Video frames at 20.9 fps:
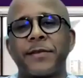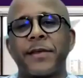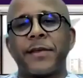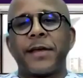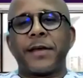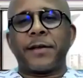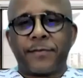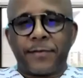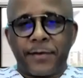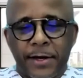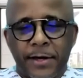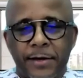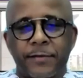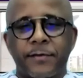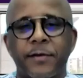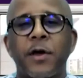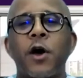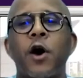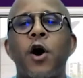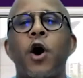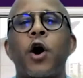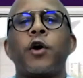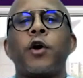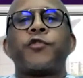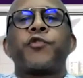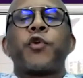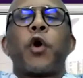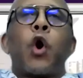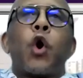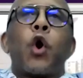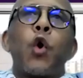Yes.
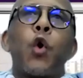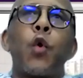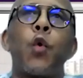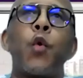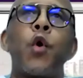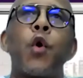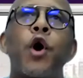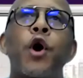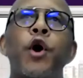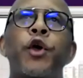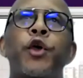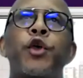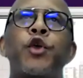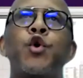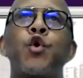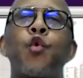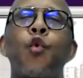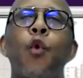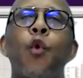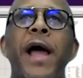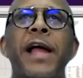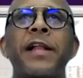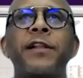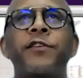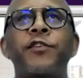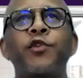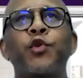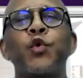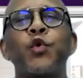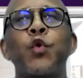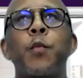So you
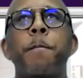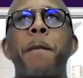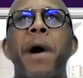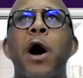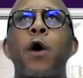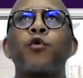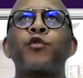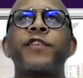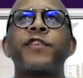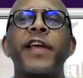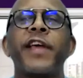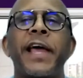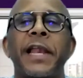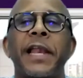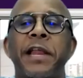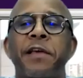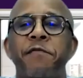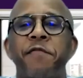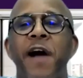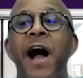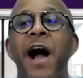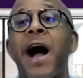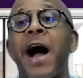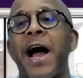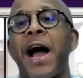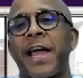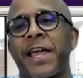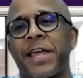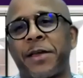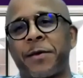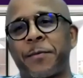went to Mount Elif
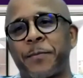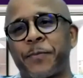High.